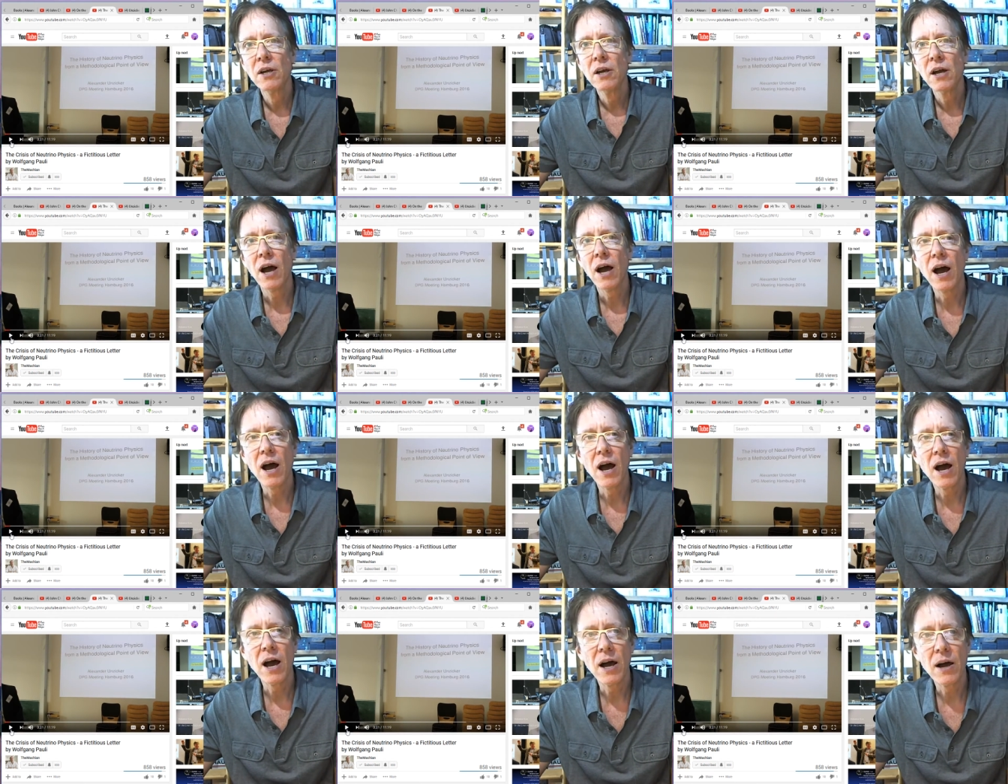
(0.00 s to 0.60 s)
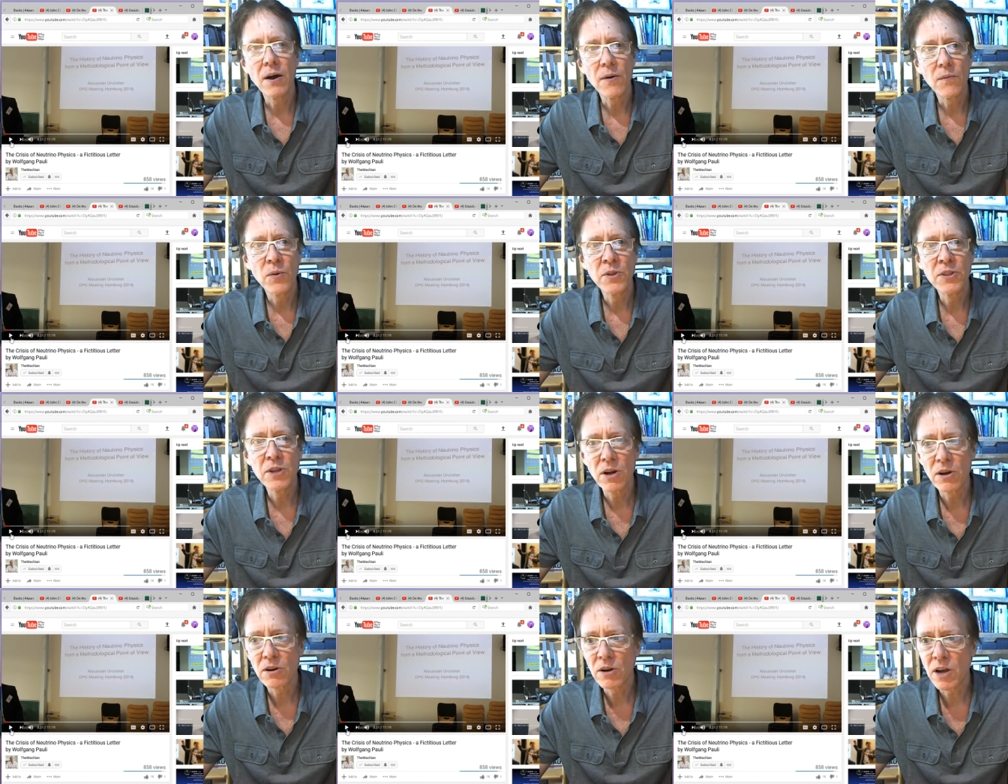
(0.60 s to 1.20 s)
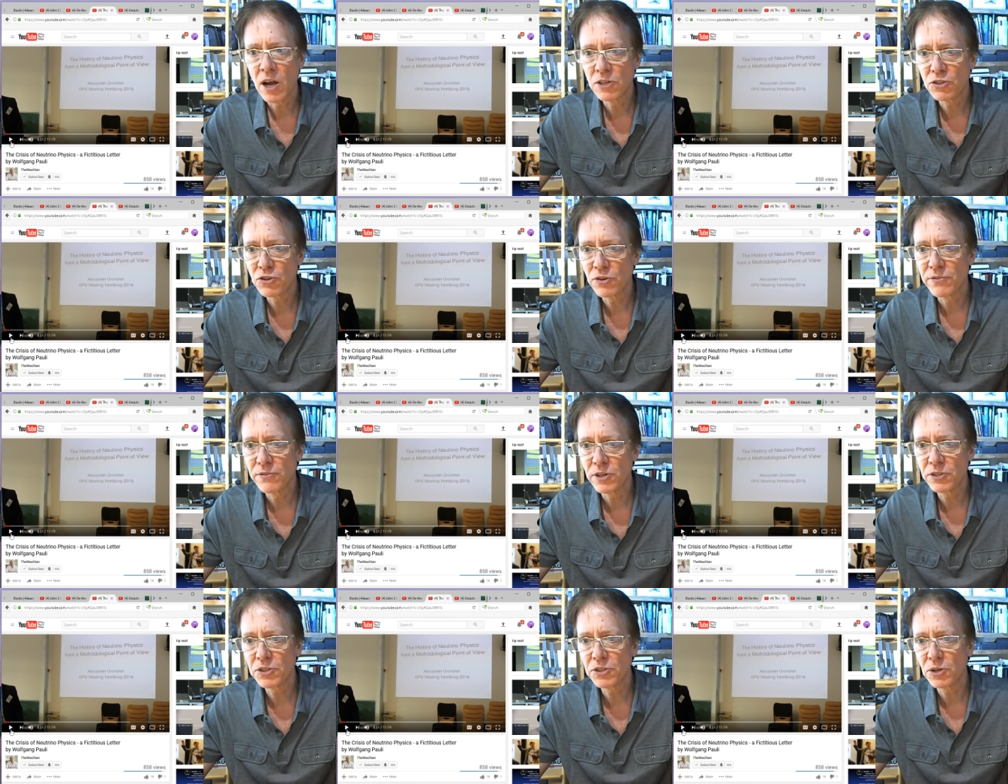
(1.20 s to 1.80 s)
uh, when they're
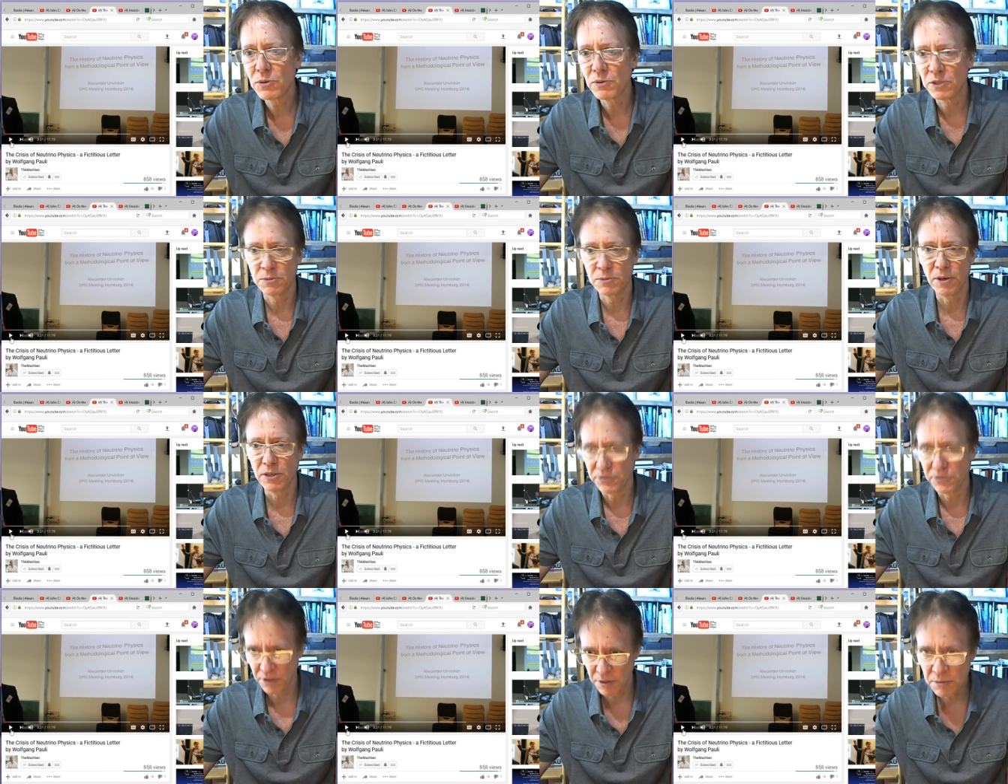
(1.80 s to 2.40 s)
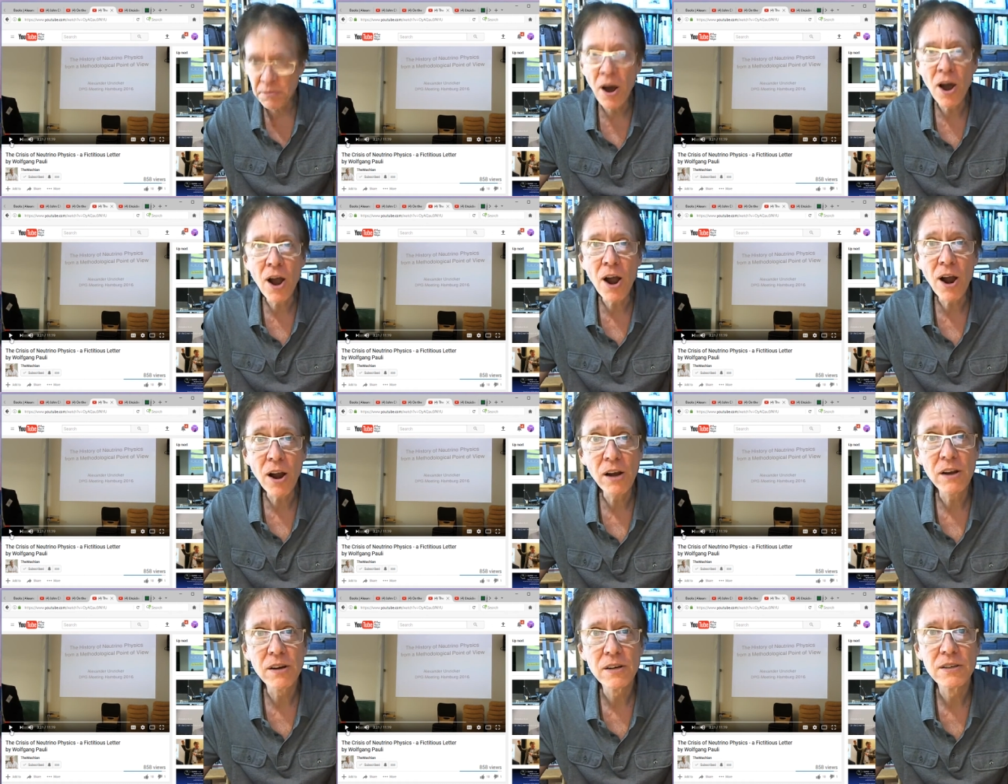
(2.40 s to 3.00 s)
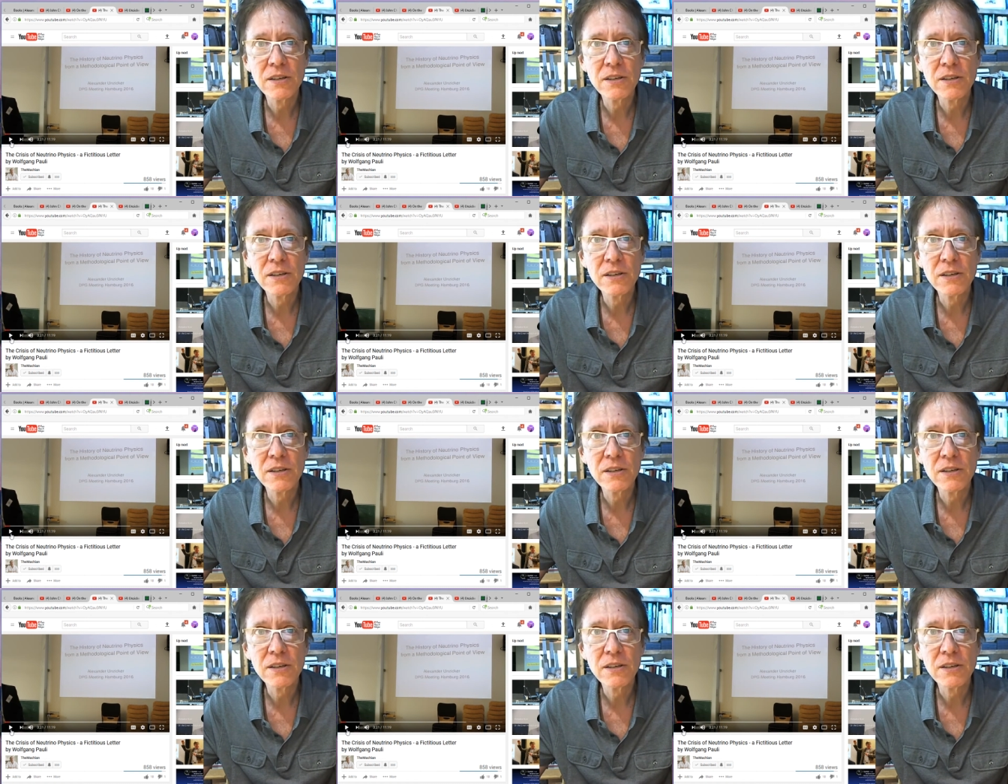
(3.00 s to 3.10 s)
controversial, which most of them are,